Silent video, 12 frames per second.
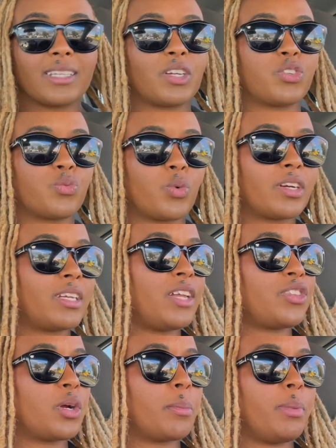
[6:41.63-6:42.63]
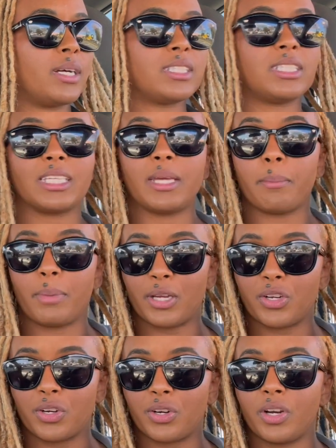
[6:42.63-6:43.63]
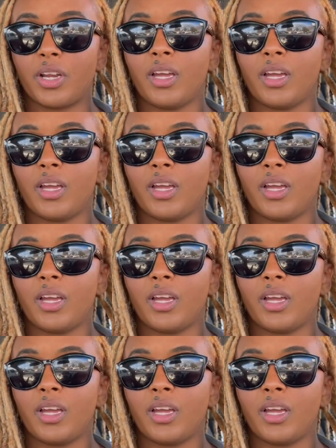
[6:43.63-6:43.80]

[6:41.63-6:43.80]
You're working out their butts to get bigger,